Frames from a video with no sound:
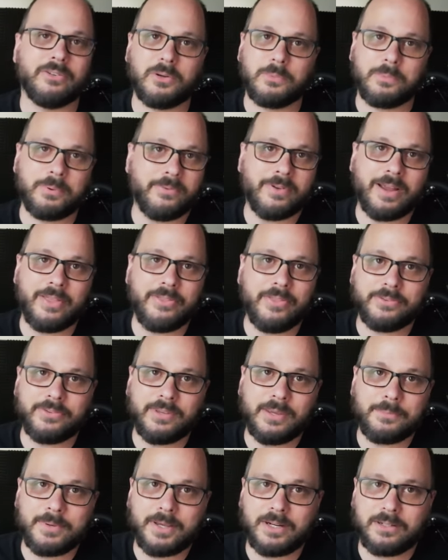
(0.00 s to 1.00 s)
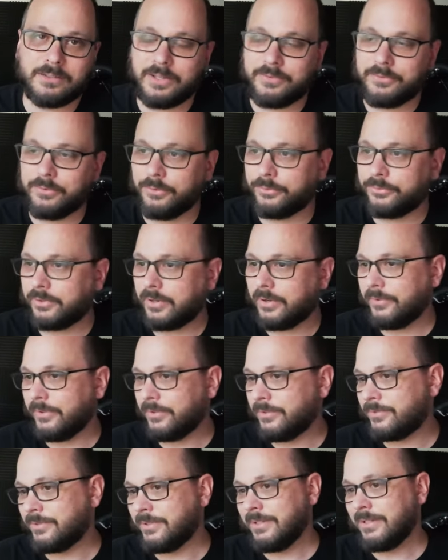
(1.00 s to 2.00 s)
to provide the same kind of level of
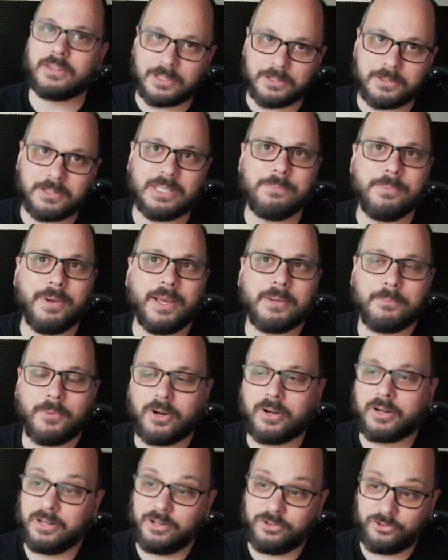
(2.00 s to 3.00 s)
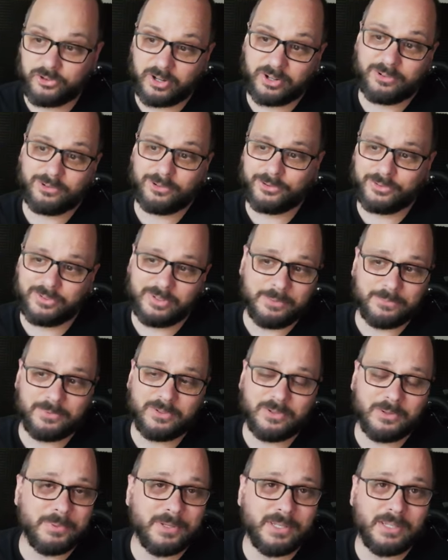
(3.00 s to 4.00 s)
service. The e-bike market in general
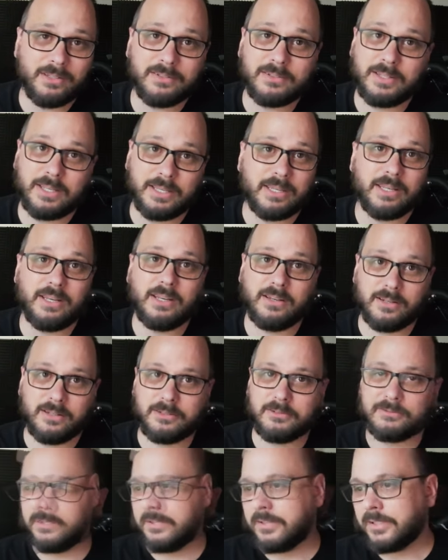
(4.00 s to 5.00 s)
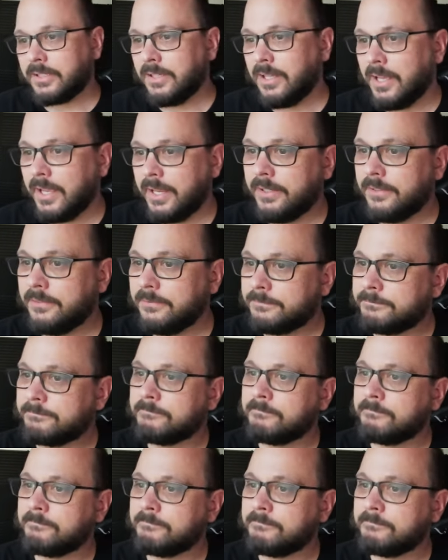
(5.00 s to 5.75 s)
seems to be like in a, a decline.